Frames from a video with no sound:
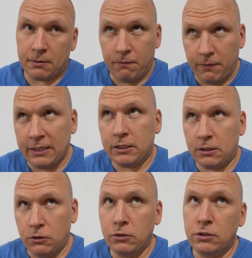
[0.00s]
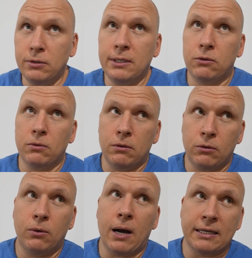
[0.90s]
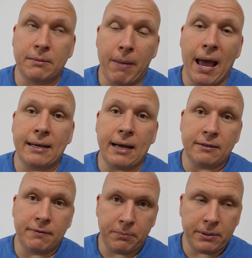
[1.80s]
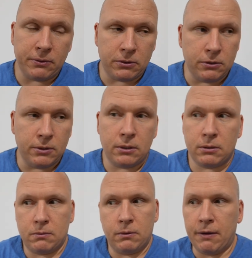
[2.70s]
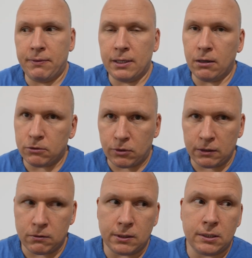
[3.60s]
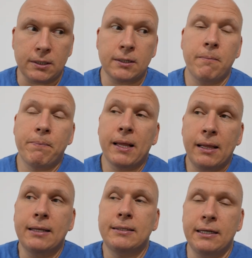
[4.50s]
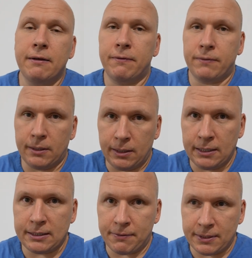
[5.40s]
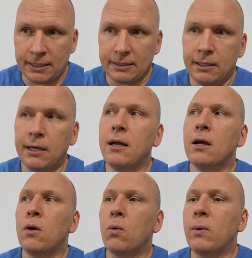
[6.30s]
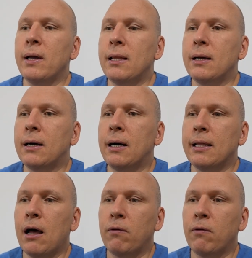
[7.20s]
this new unit will do as bad as the previous unit, definitely I'll try to return. Let's see if Insta360 will allow